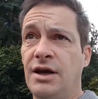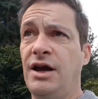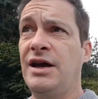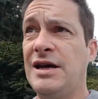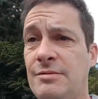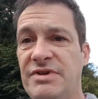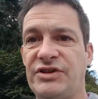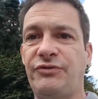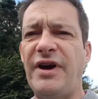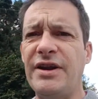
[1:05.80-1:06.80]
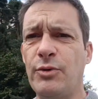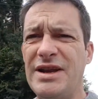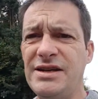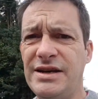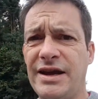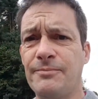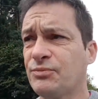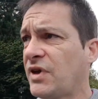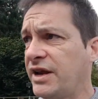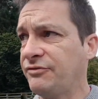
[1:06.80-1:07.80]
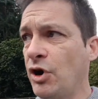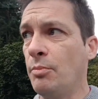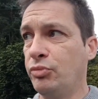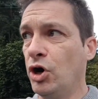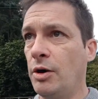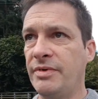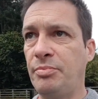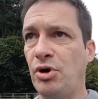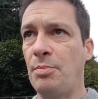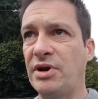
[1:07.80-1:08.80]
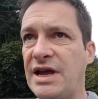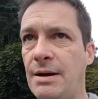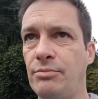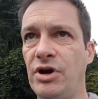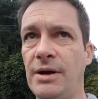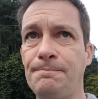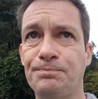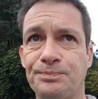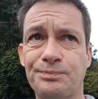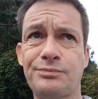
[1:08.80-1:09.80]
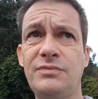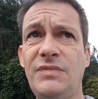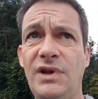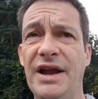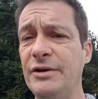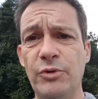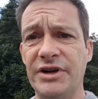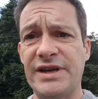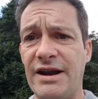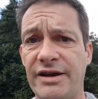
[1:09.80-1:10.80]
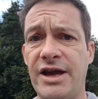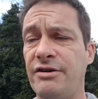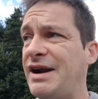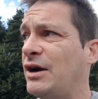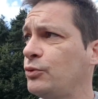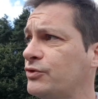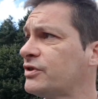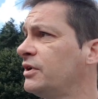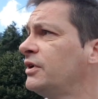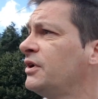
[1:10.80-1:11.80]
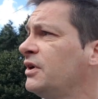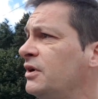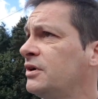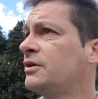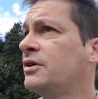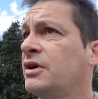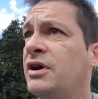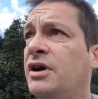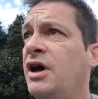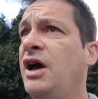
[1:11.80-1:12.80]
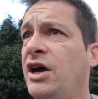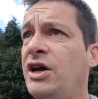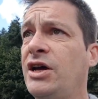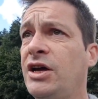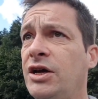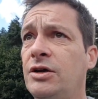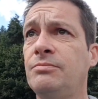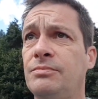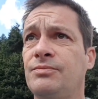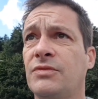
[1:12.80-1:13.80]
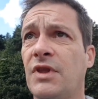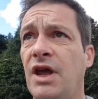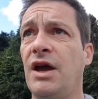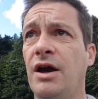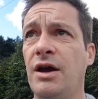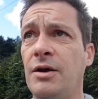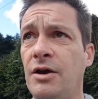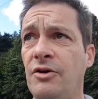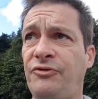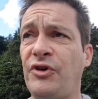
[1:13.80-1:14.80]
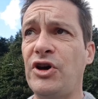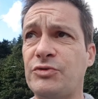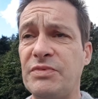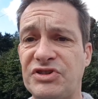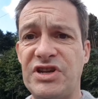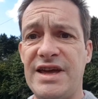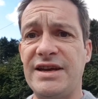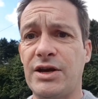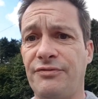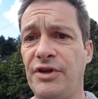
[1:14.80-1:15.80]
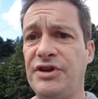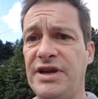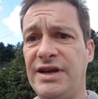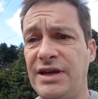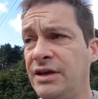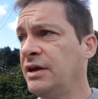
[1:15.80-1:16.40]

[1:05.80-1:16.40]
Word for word: Um, it's very windy and I've not brought my proper camera. I didn't want to carry it around. Um, first mistake of the day.